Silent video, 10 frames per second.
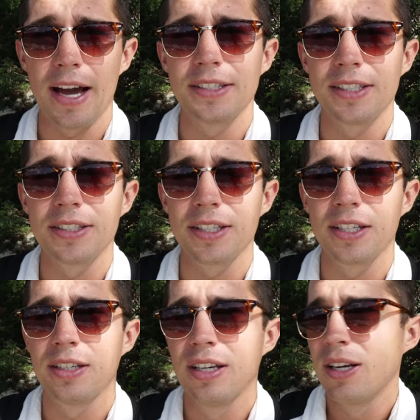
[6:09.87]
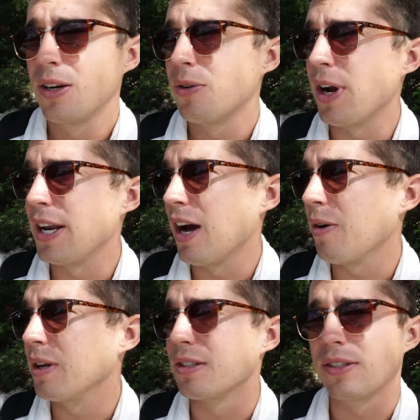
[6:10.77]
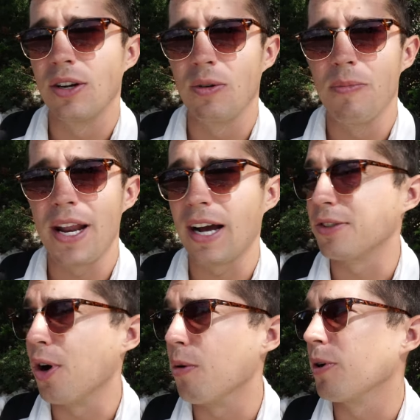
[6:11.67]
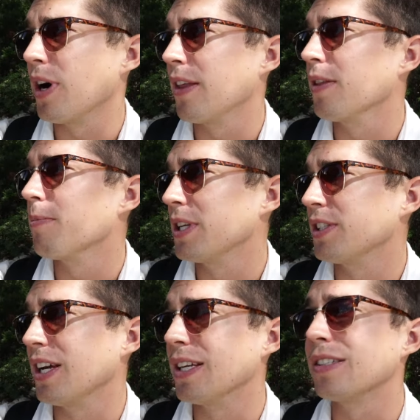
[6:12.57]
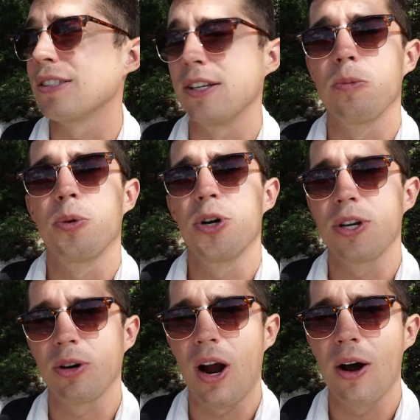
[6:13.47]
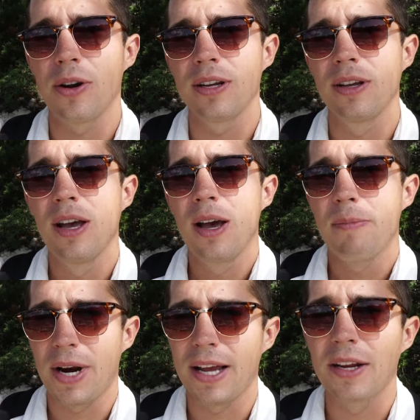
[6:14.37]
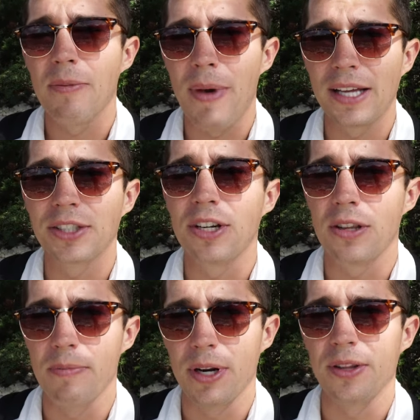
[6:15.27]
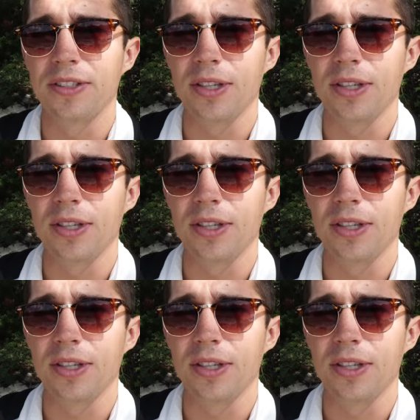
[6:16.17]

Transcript: high season, right now it's, you know, mid-October and the beach is still pretty crowded, but I can imagine in the middle of the